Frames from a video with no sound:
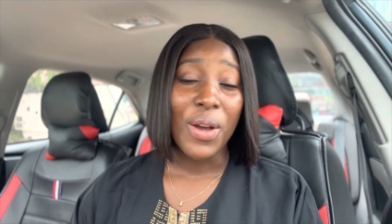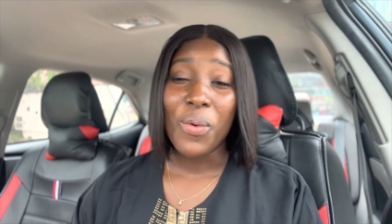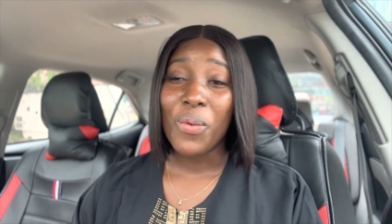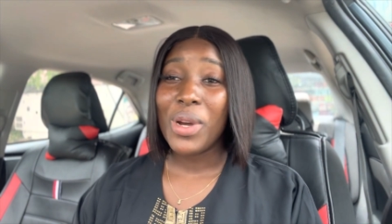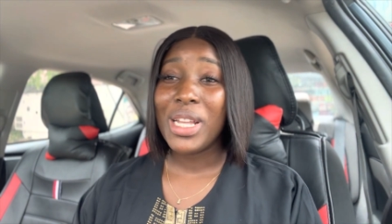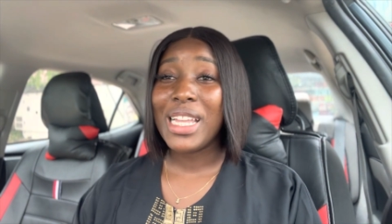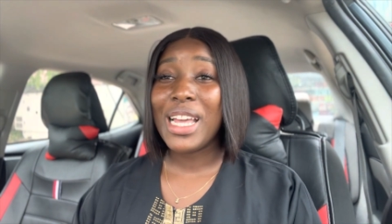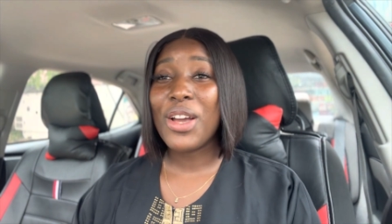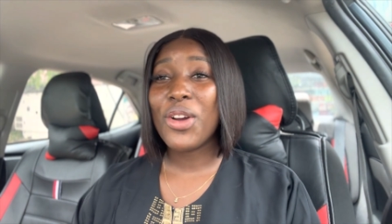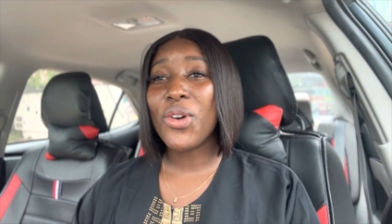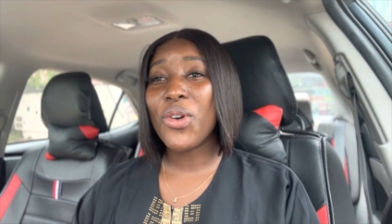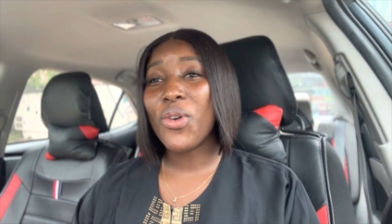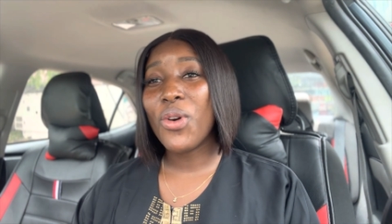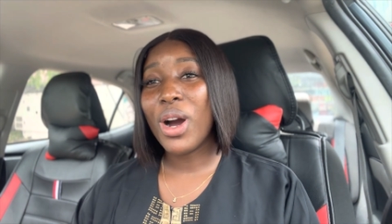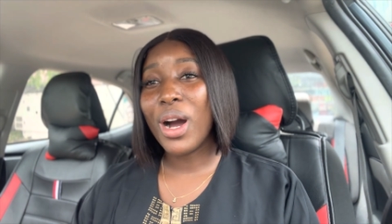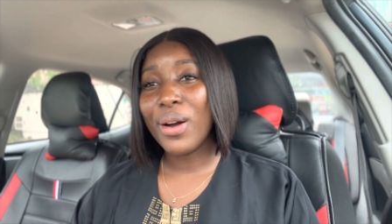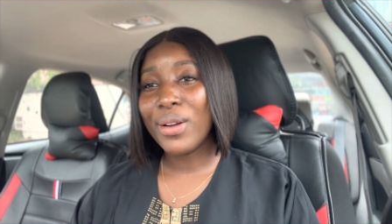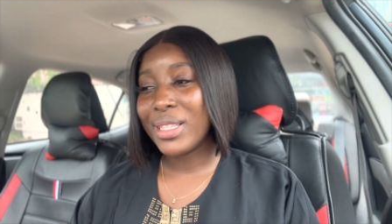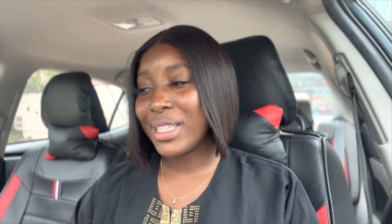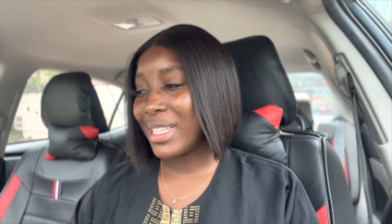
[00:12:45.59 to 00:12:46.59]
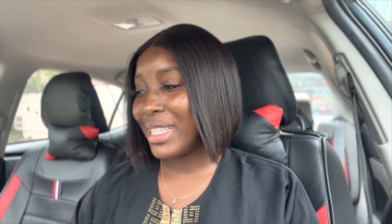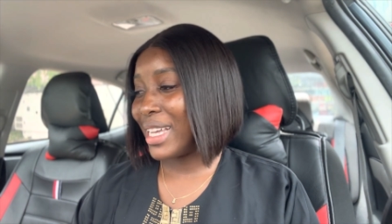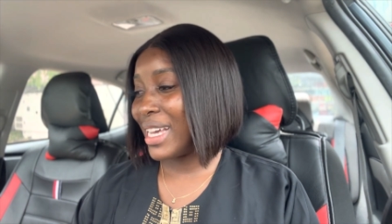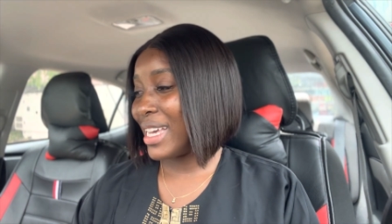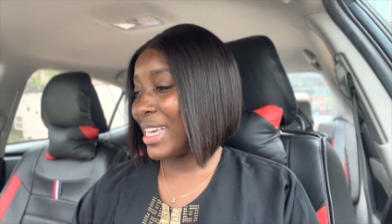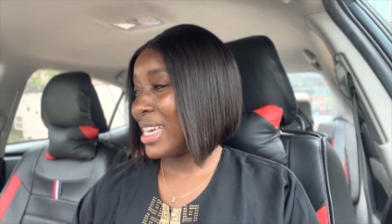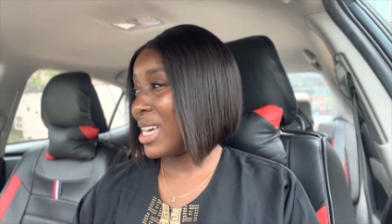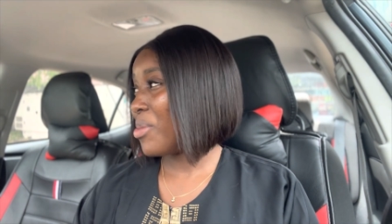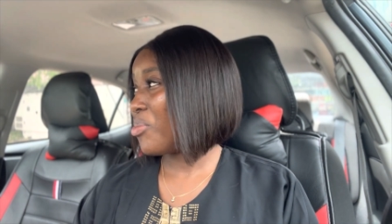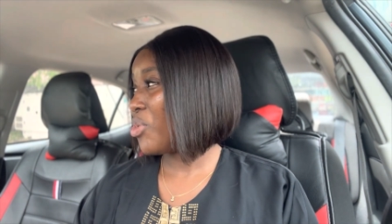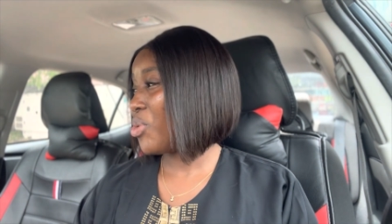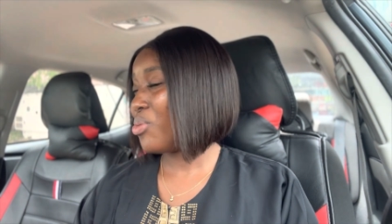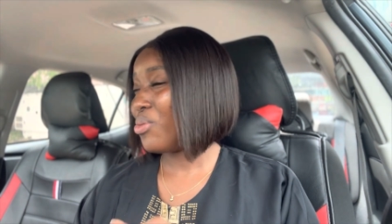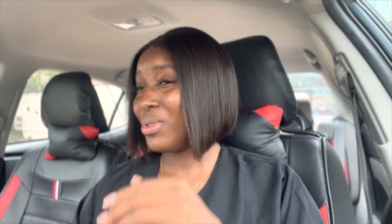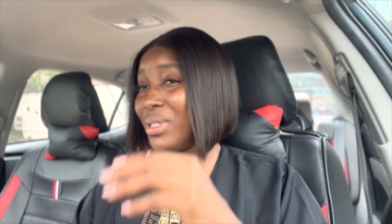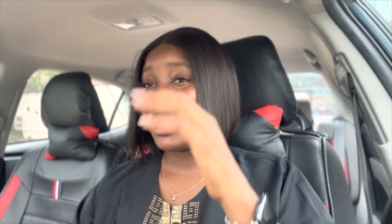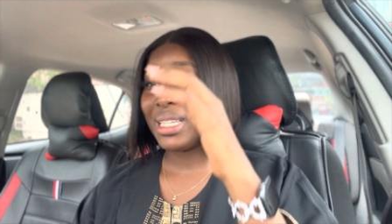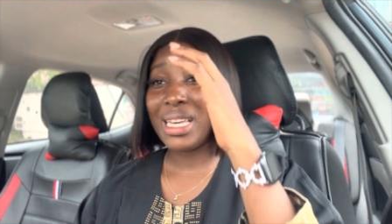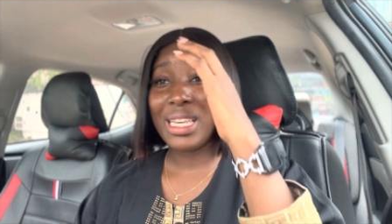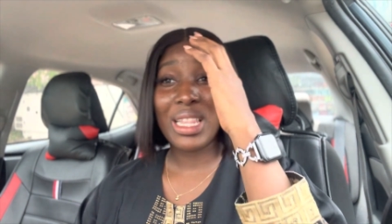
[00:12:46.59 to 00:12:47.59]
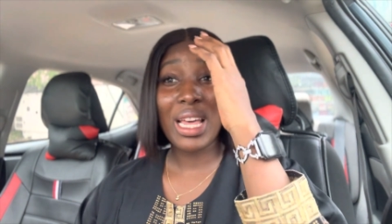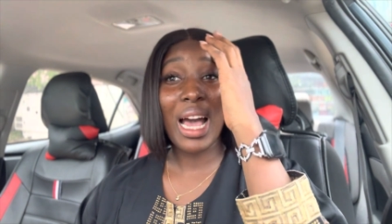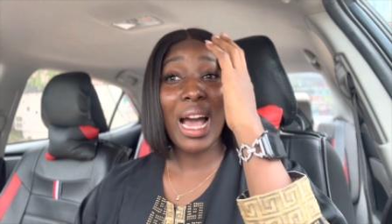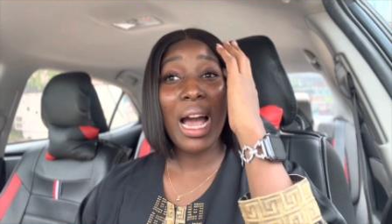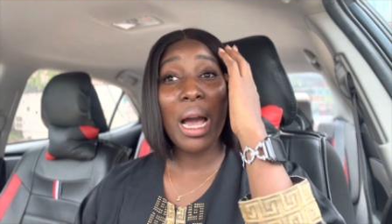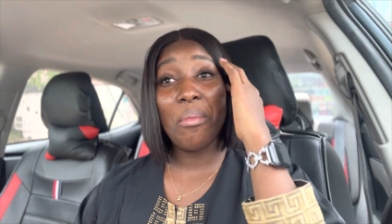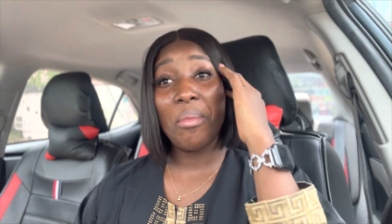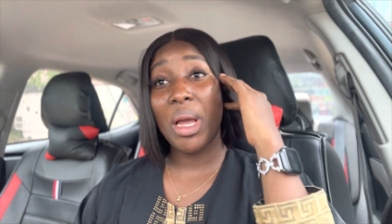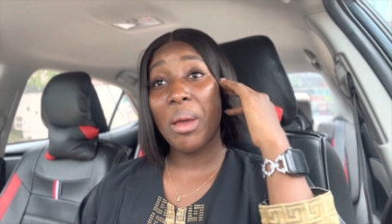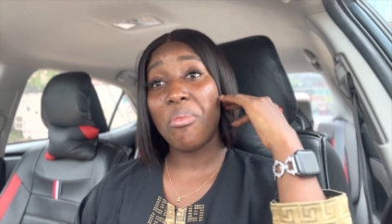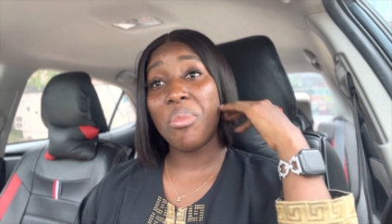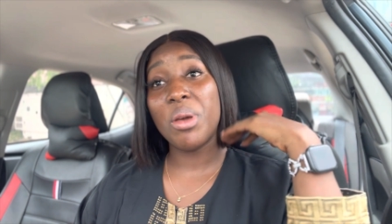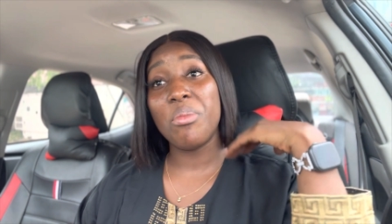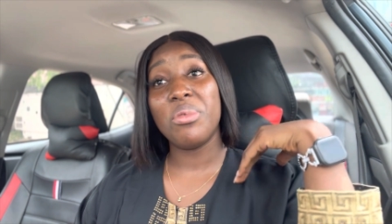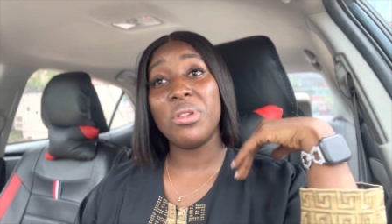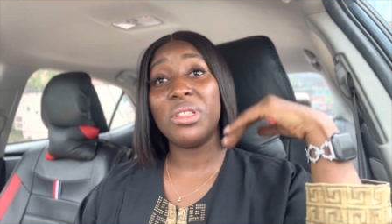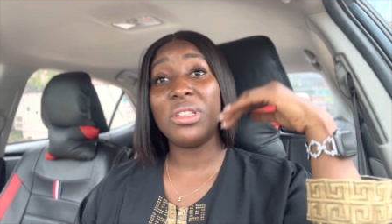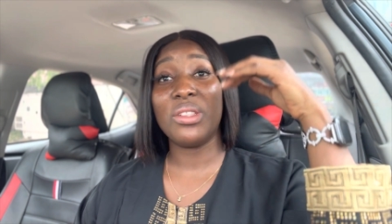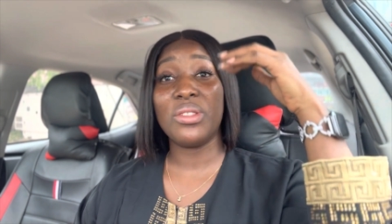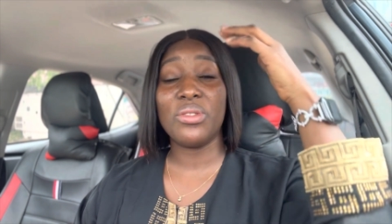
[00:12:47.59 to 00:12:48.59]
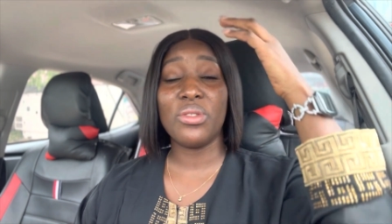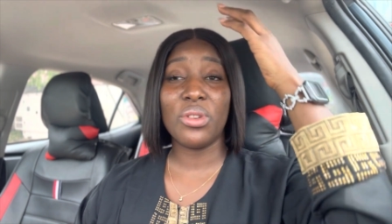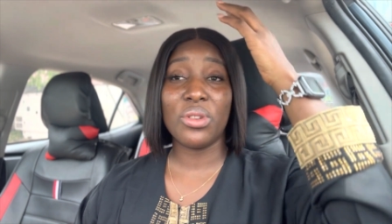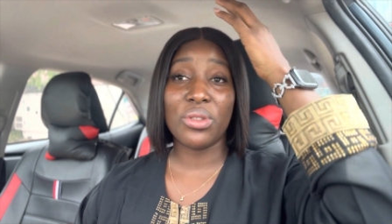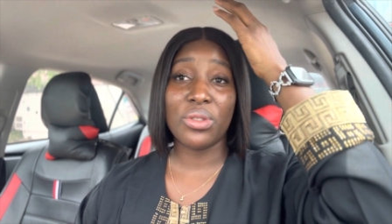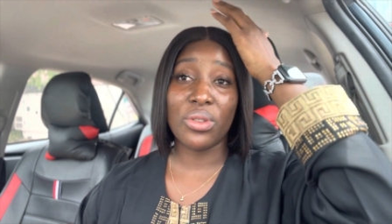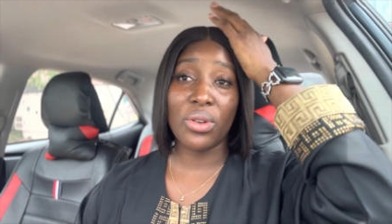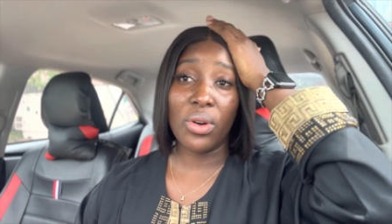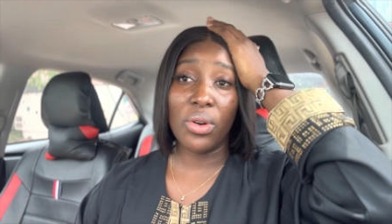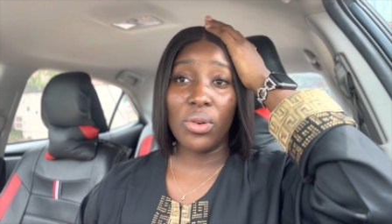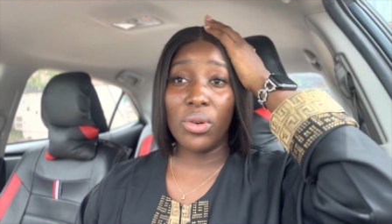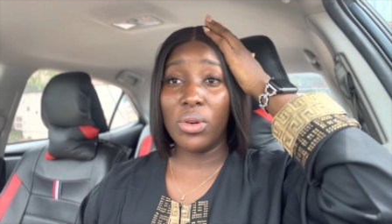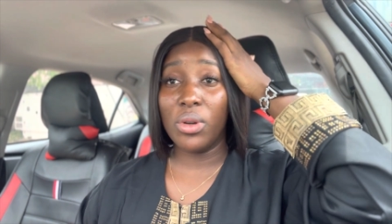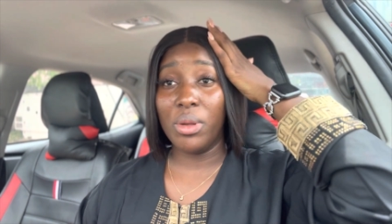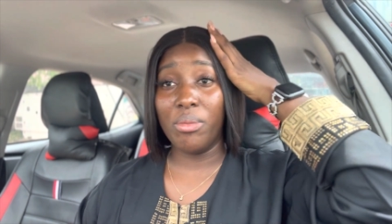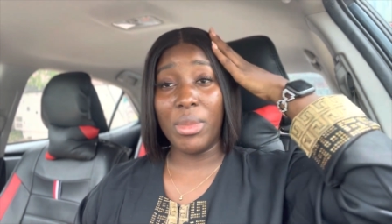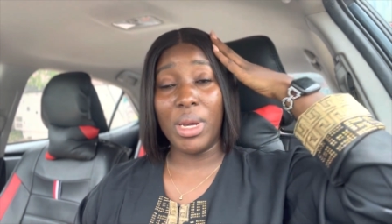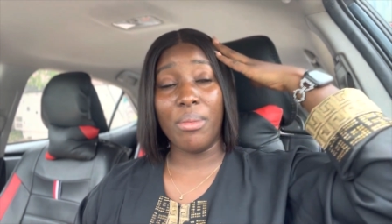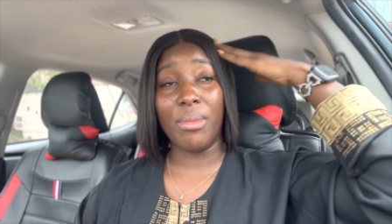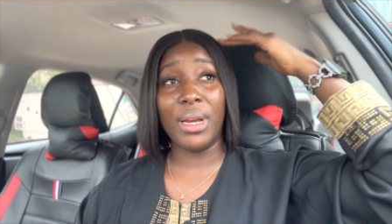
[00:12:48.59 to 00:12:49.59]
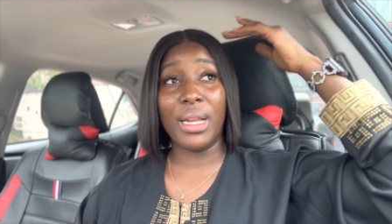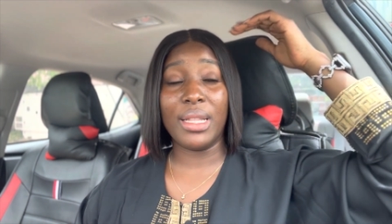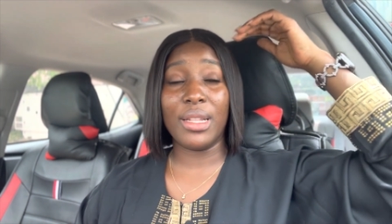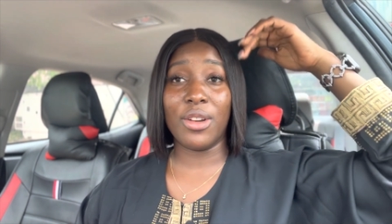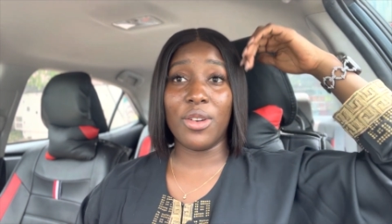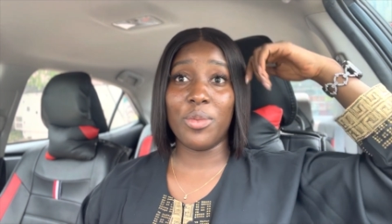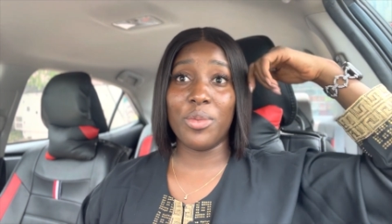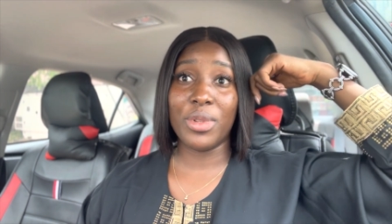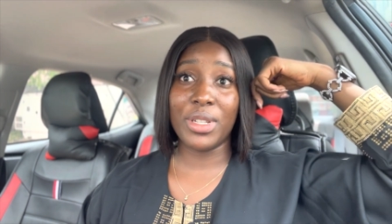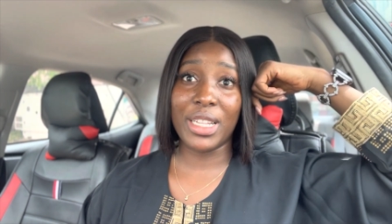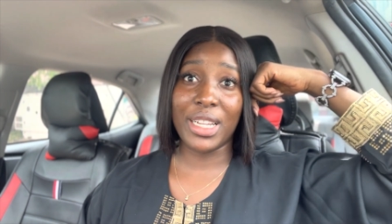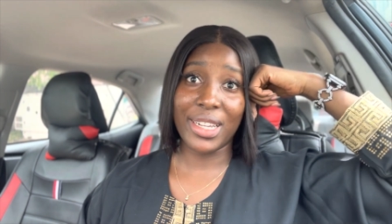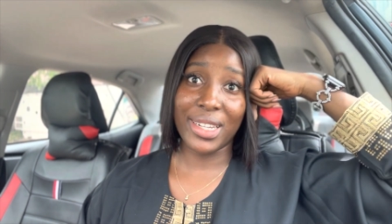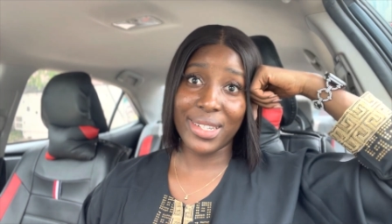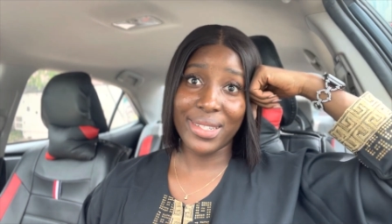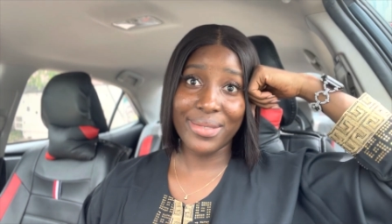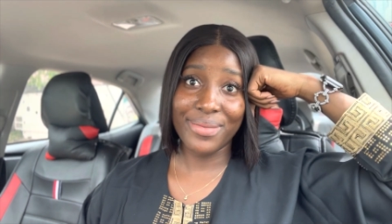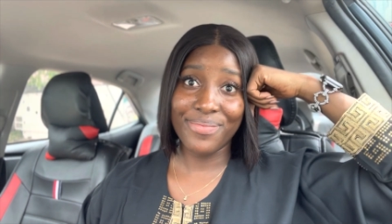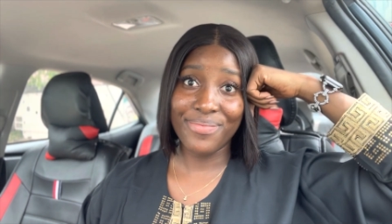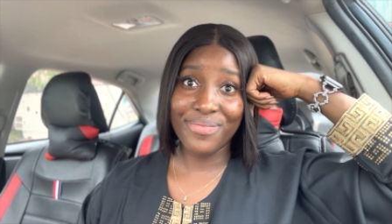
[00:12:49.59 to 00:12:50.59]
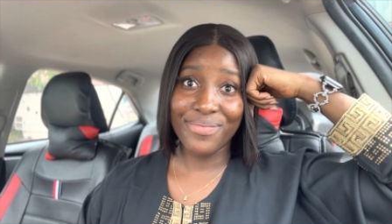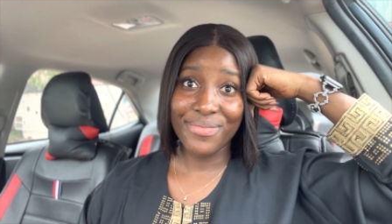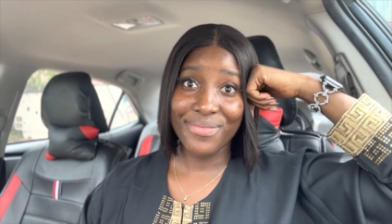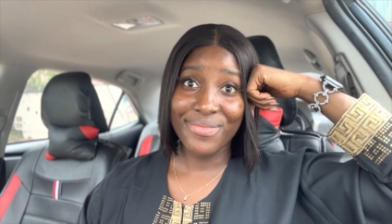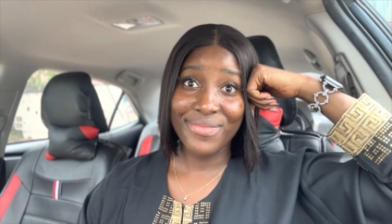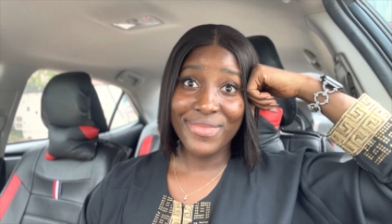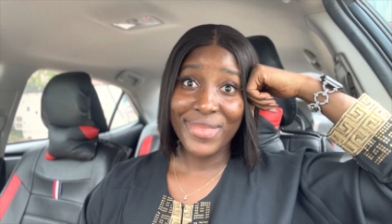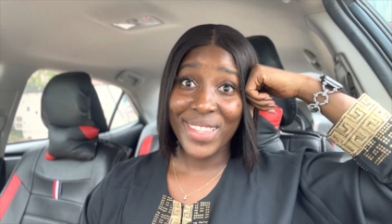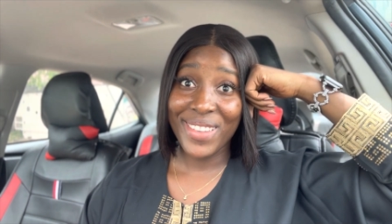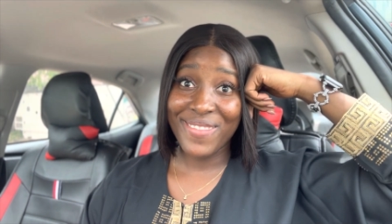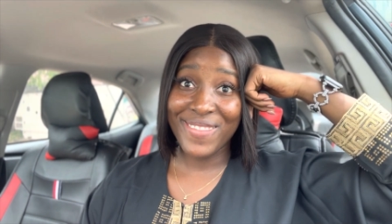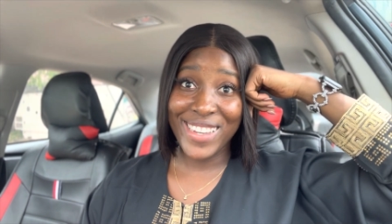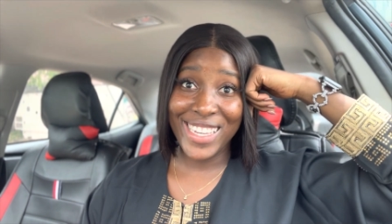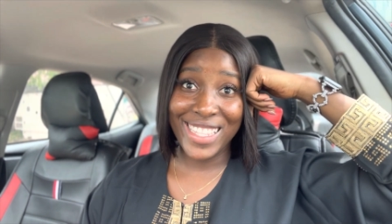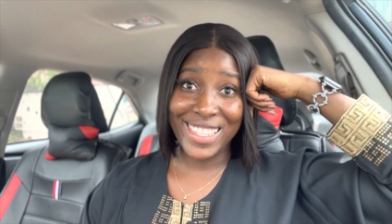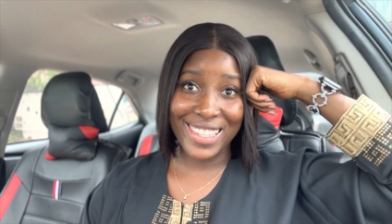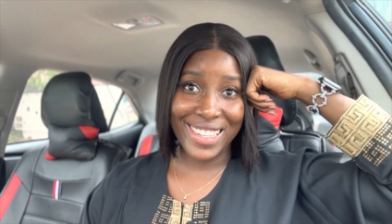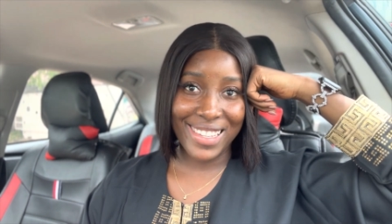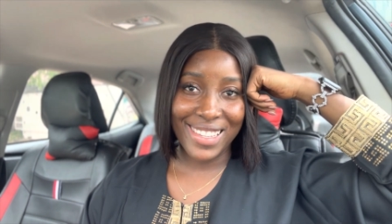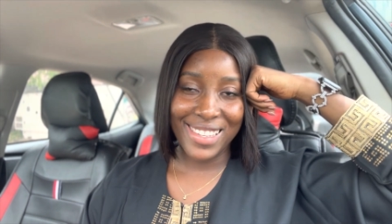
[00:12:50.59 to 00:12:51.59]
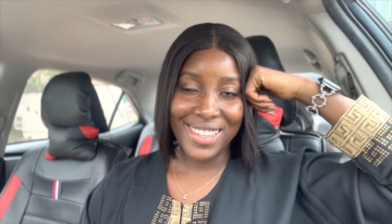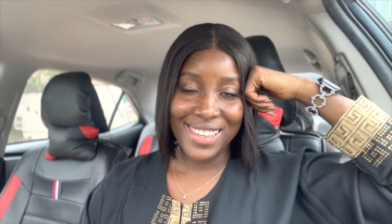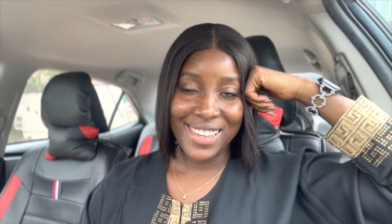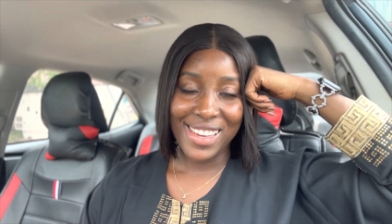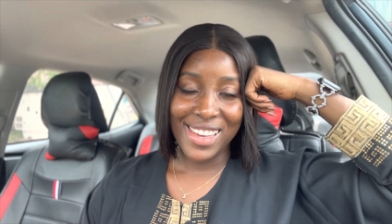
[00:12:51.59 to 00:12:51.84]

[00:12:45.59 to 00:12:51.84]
When I go out and I hear people saying, oh, my baby did not suck, oh, in my mind, I'll be like, really?